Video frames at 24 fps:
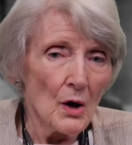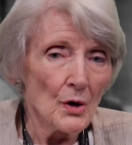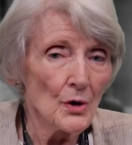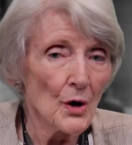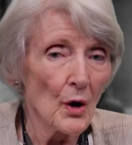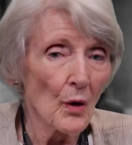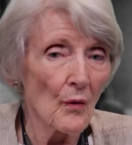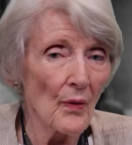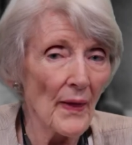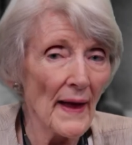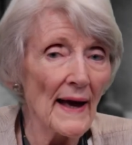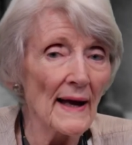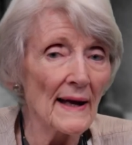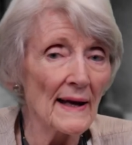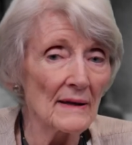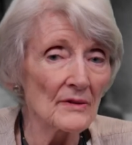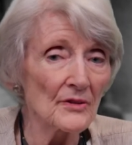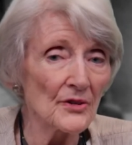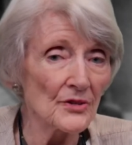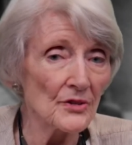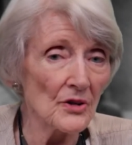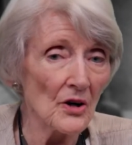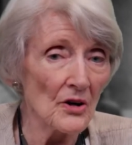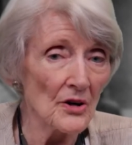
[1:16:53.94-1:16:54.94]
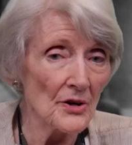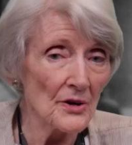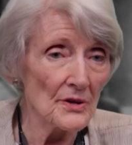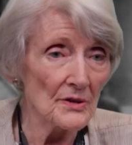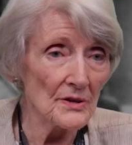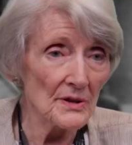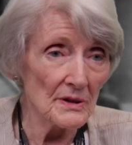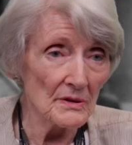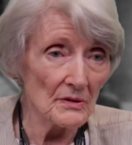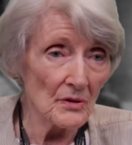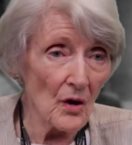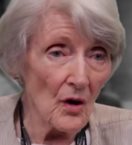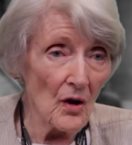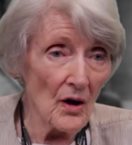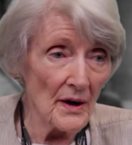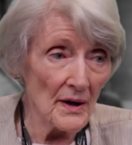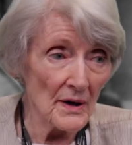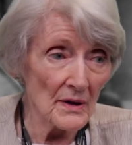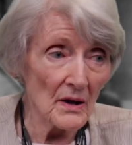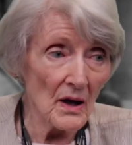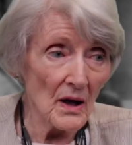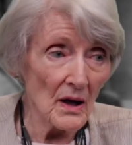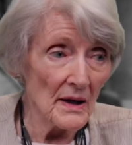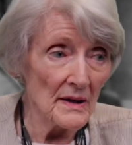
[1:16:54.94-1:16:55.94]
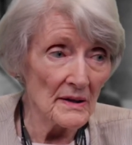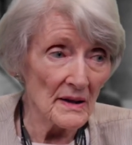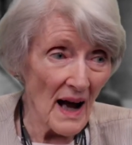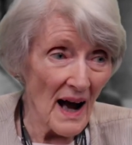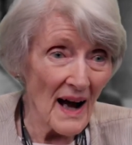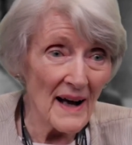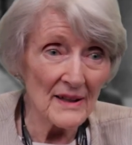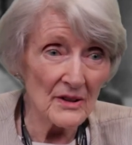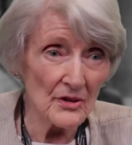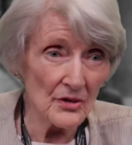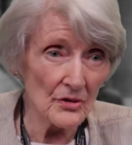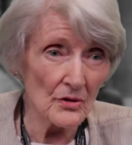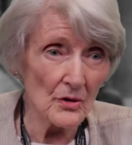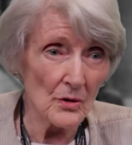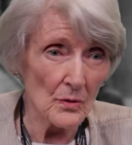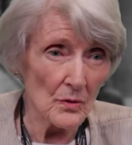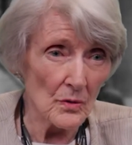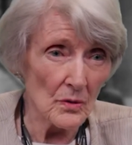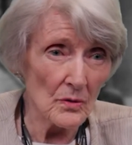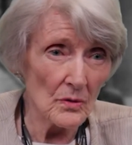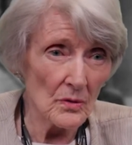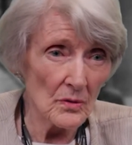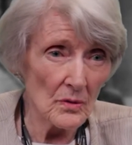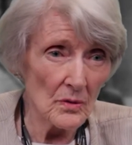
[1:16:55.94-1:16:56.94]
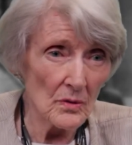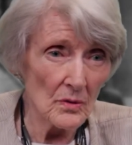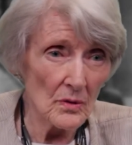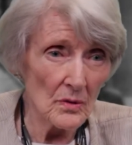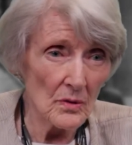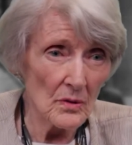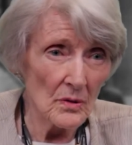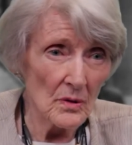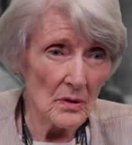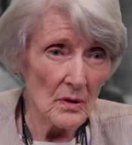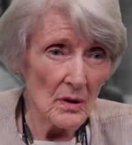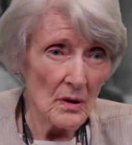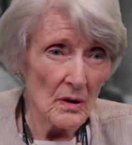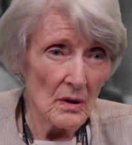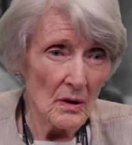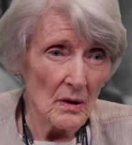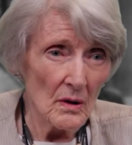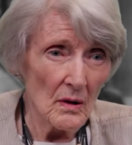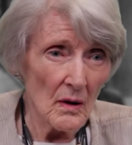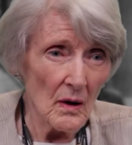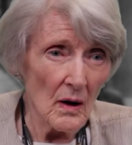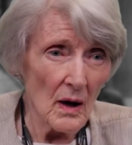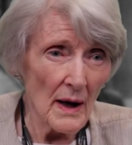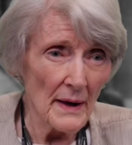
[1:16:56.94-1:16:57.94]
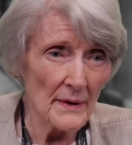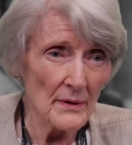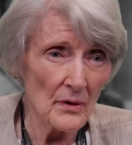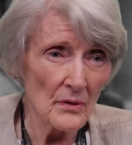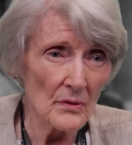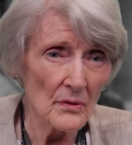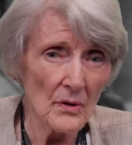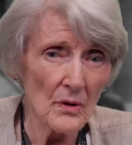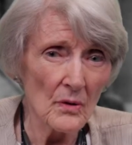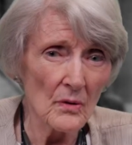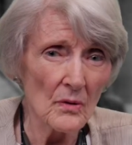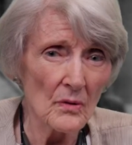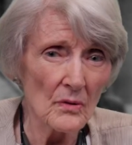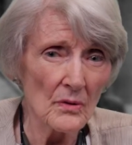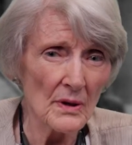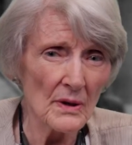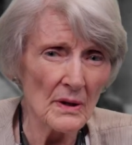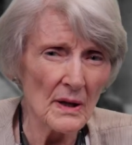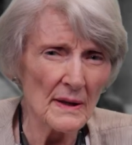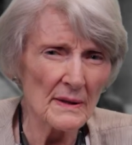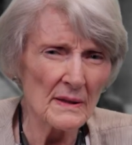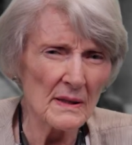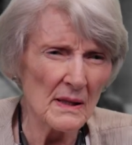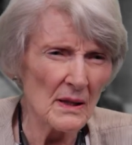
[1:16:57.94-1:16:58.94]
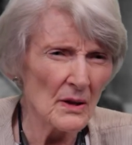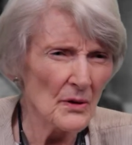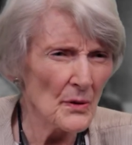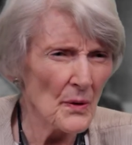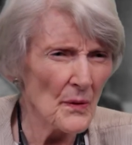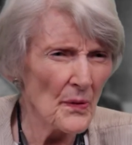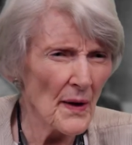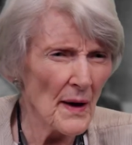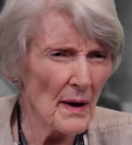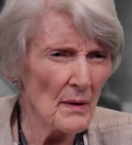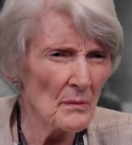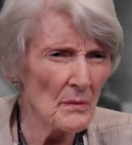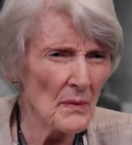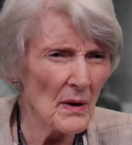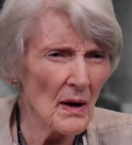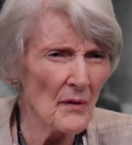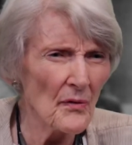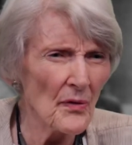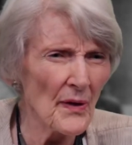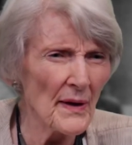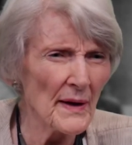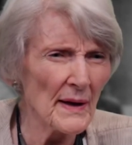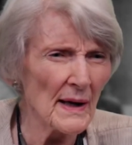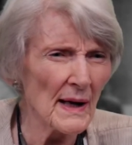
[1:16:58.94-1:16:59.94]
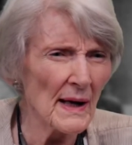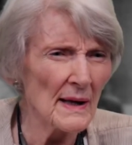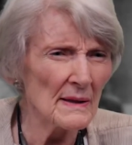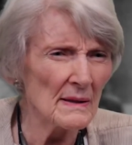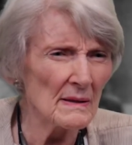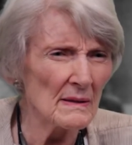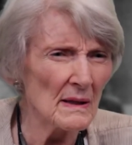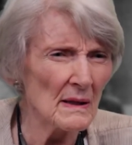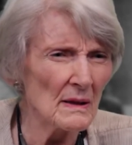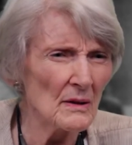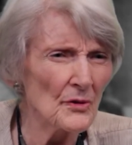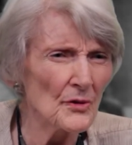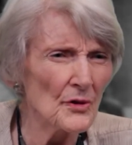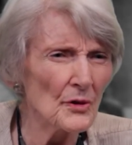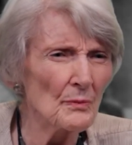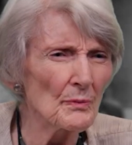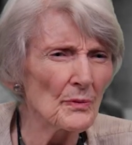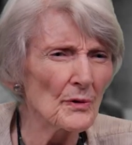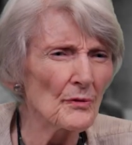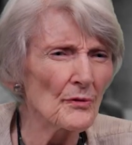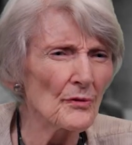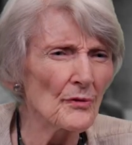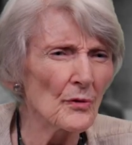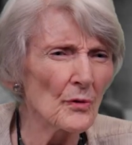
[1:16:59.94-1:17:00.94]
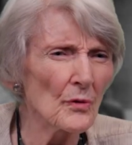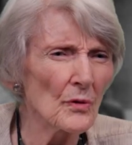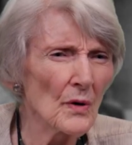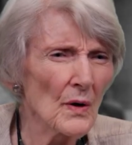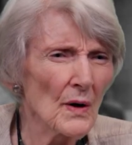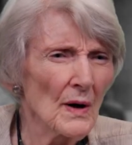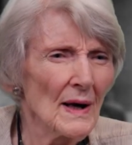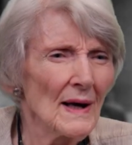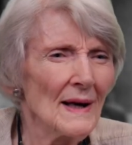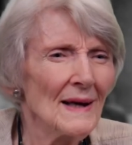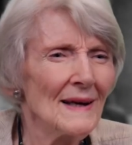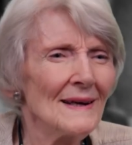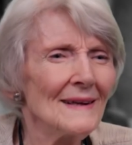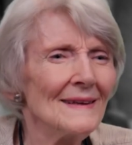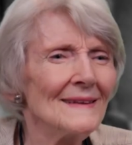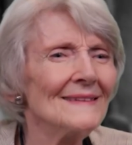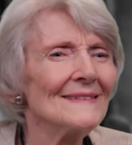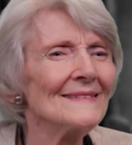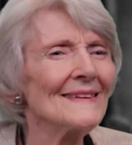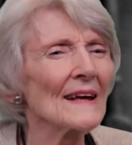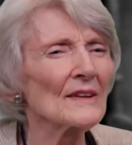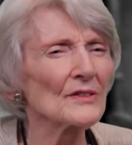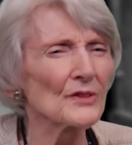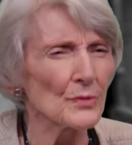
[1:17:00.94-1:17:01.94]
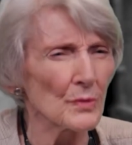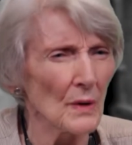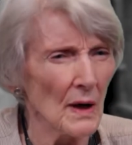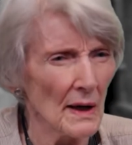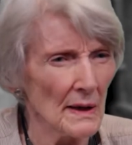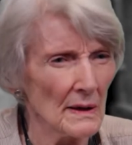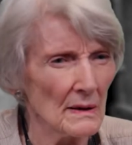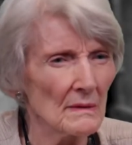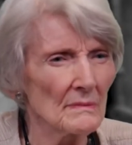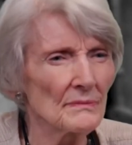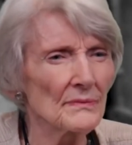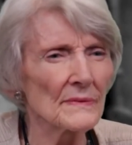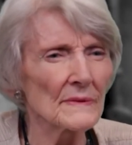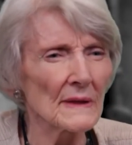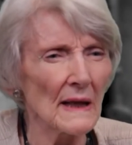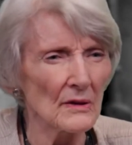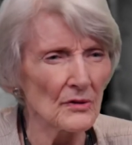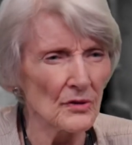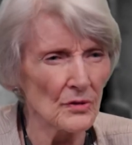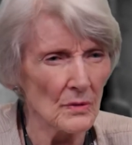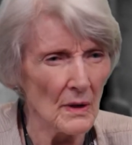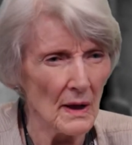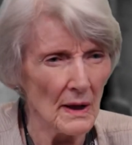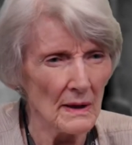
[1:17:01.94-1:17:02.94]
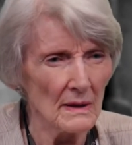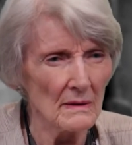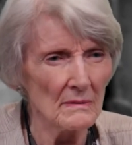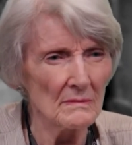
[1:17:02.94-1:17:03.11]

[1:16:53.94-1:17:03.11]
No, that had started in in in high school. I don't know. Did I tell you that? Oh, going I think to I the, visiting before. the Supreme Court. That's right. Yeah. That's right.